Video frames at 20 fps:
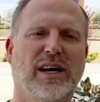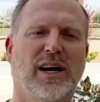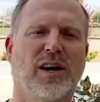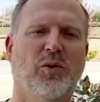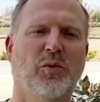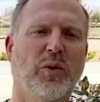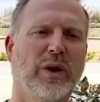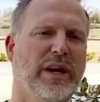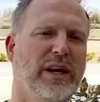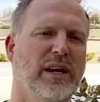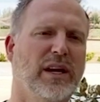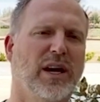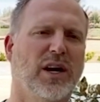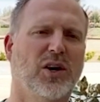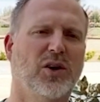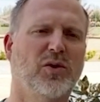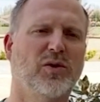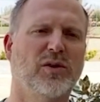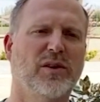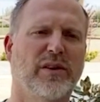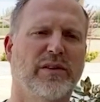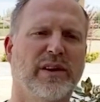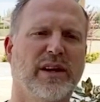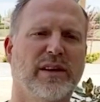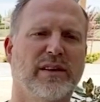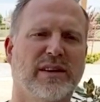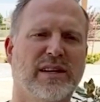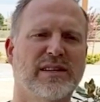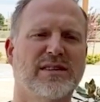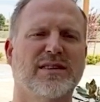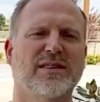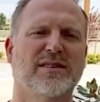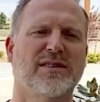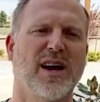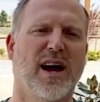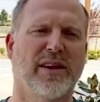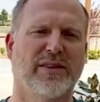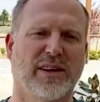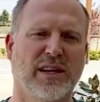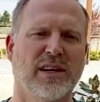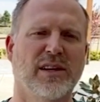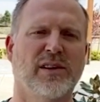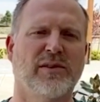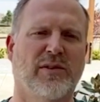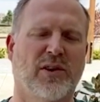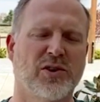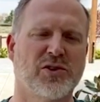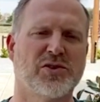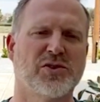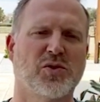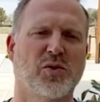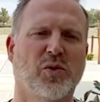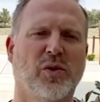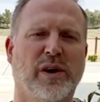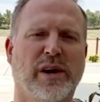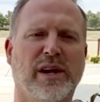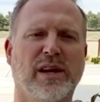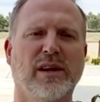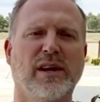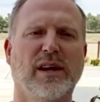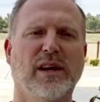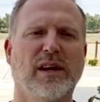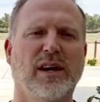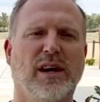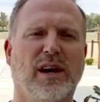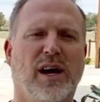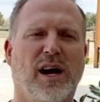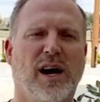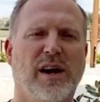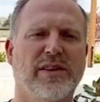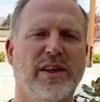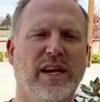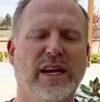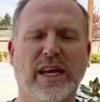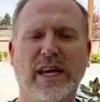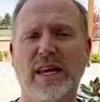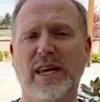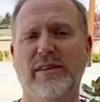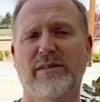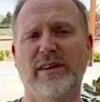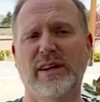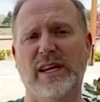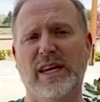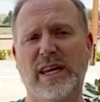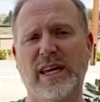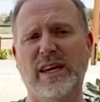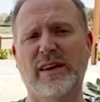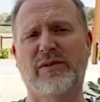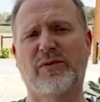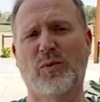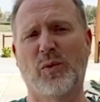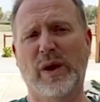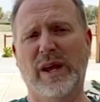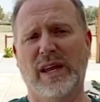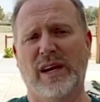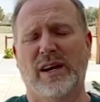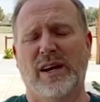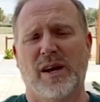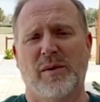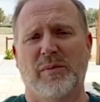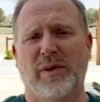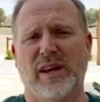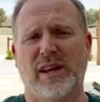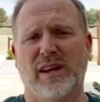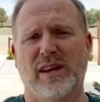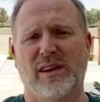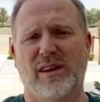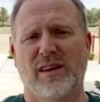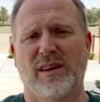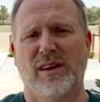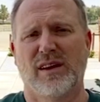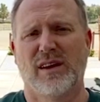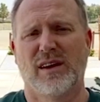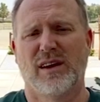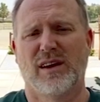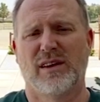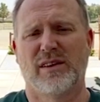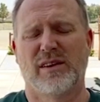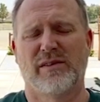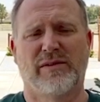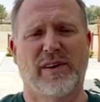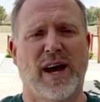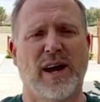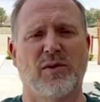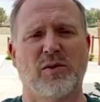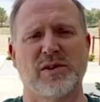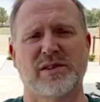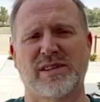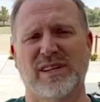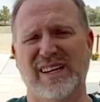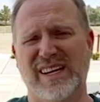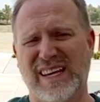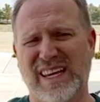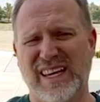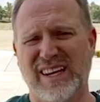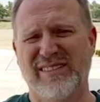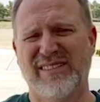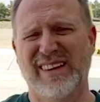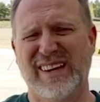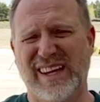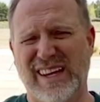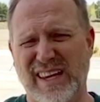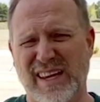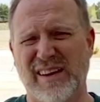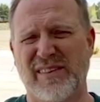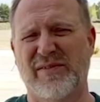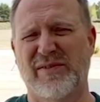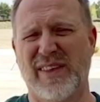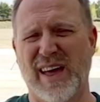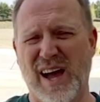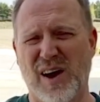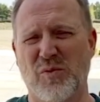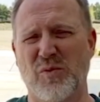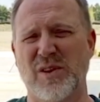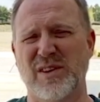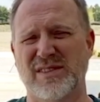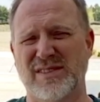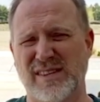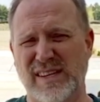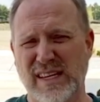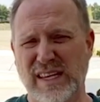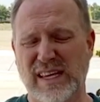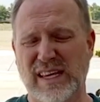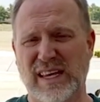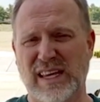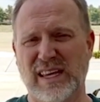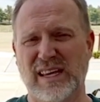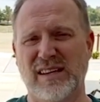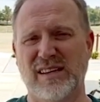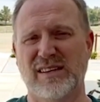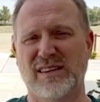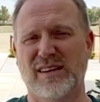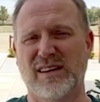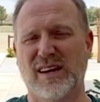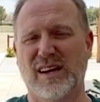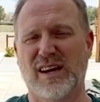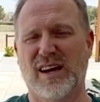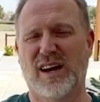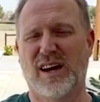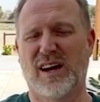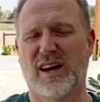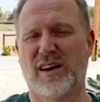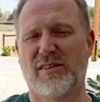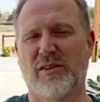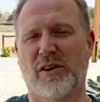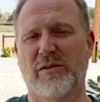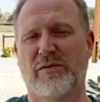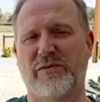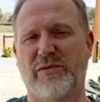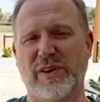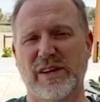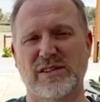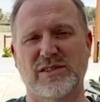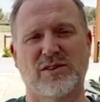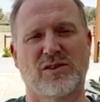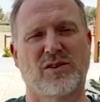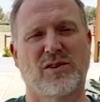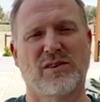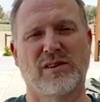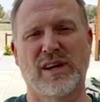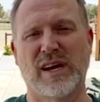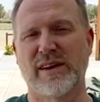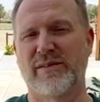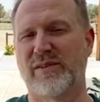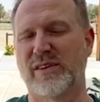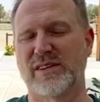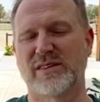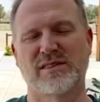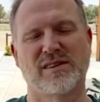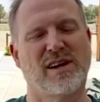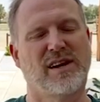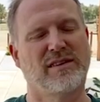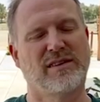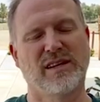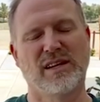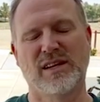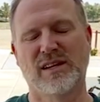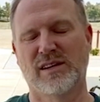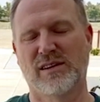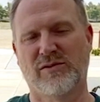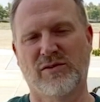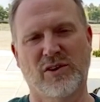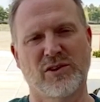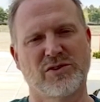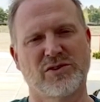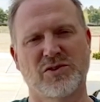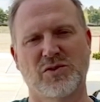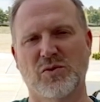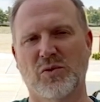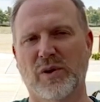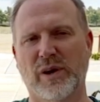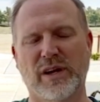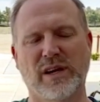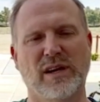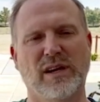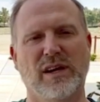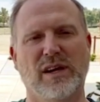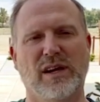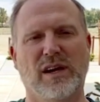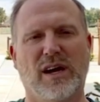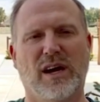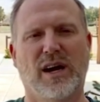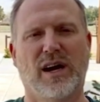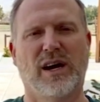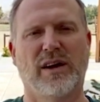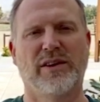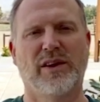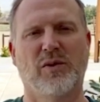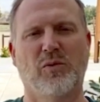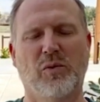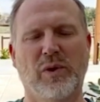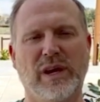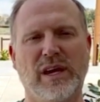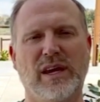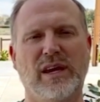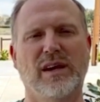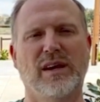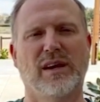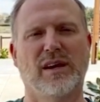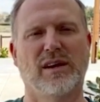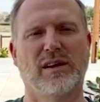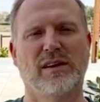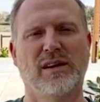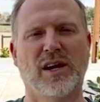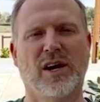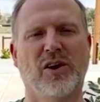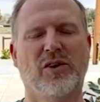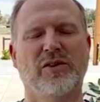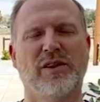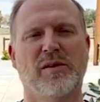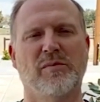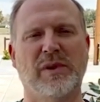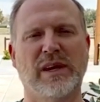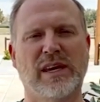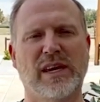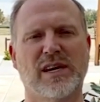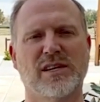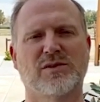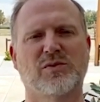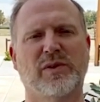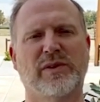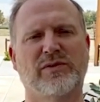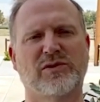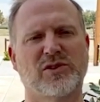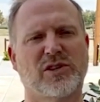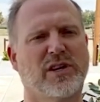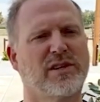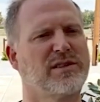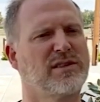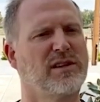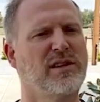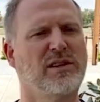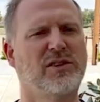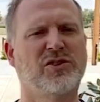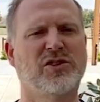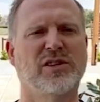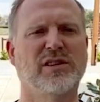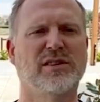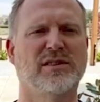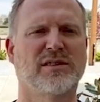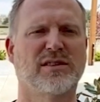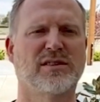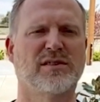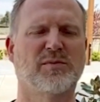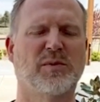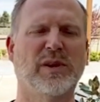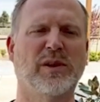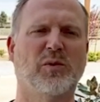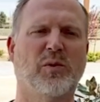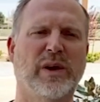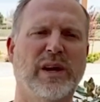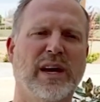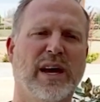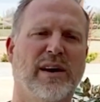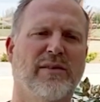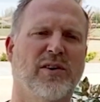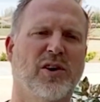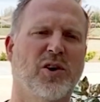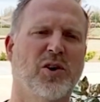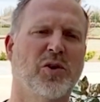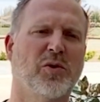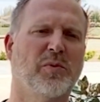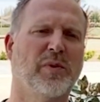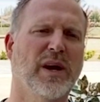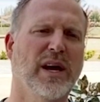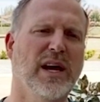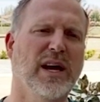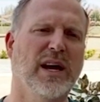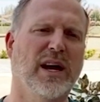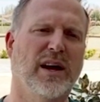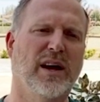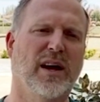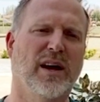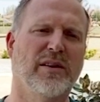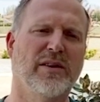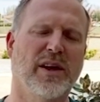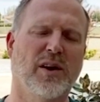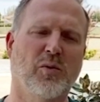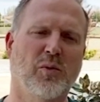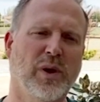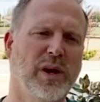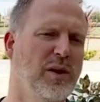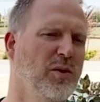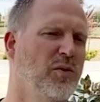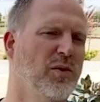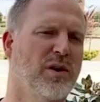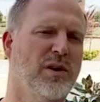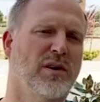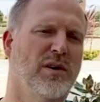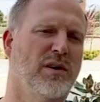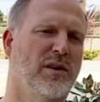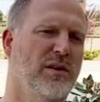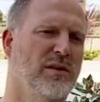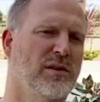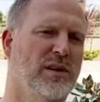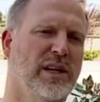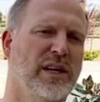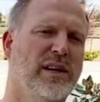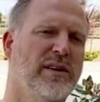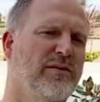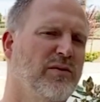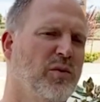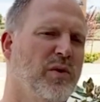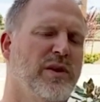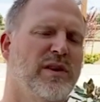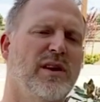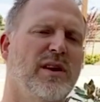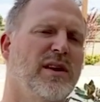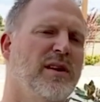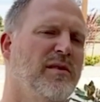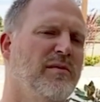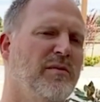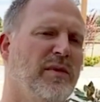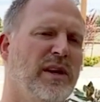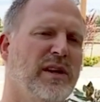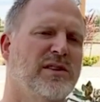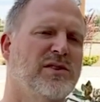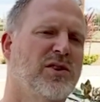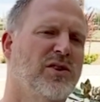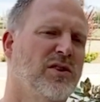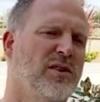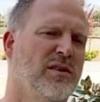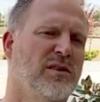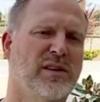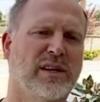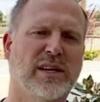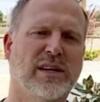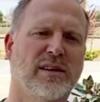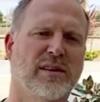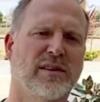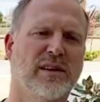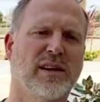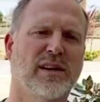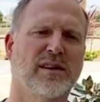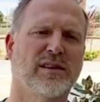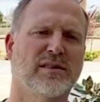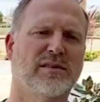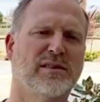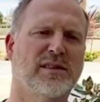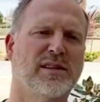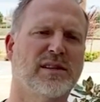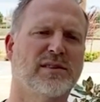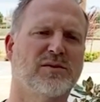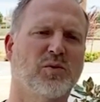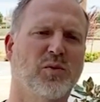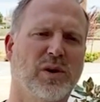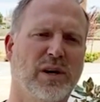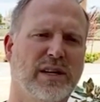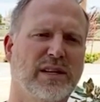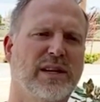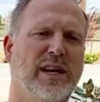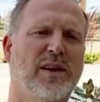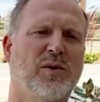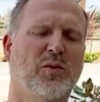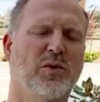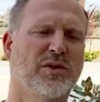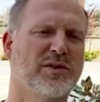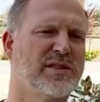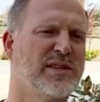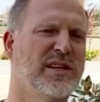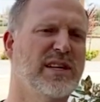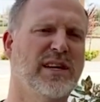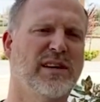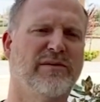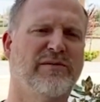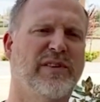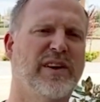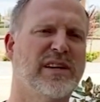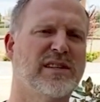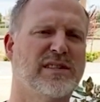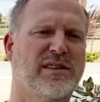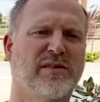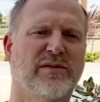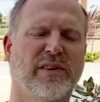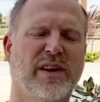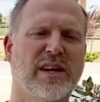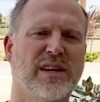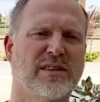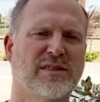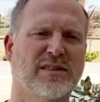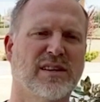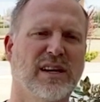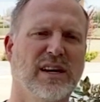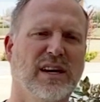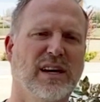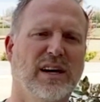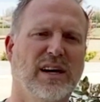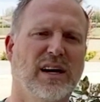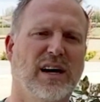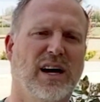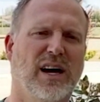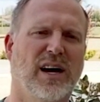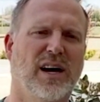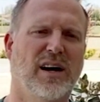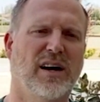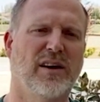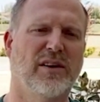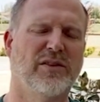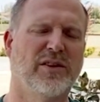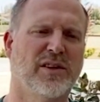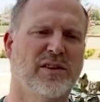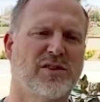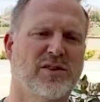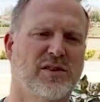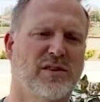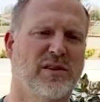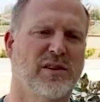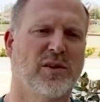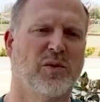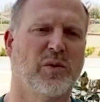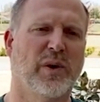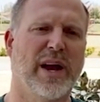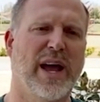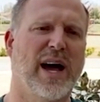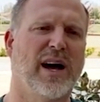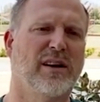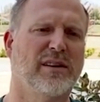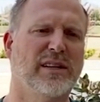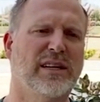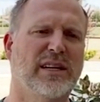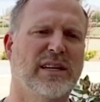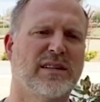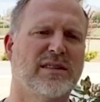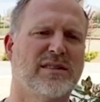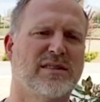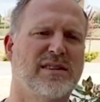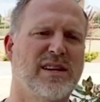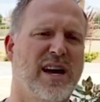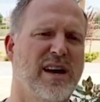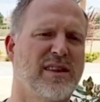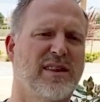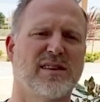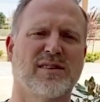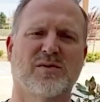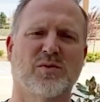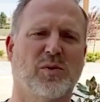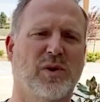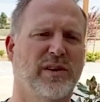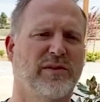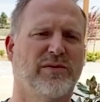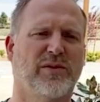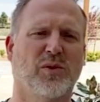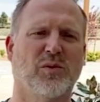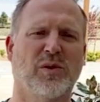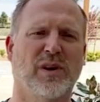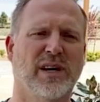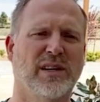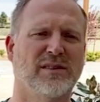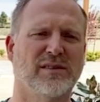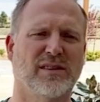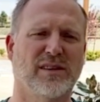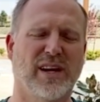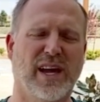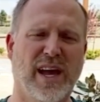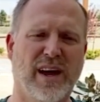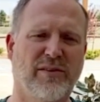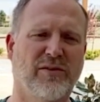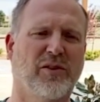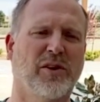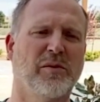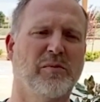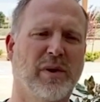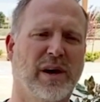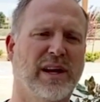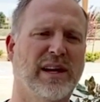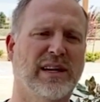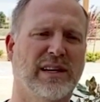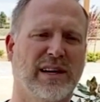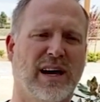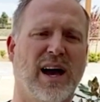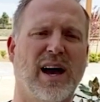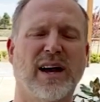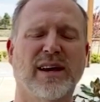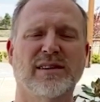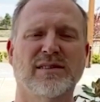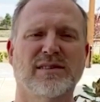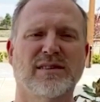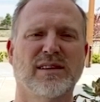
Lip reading: We know that this is not the end of our story, that even if we ended up getting the virus, and even if that was the end of our physical life, it's not the end of our story. That we know that because we've trusted in Jesus, we have a hope that we will live with Him eternally, that one day we'll see Him face to face. The reality is death is one for one. Everybody dies.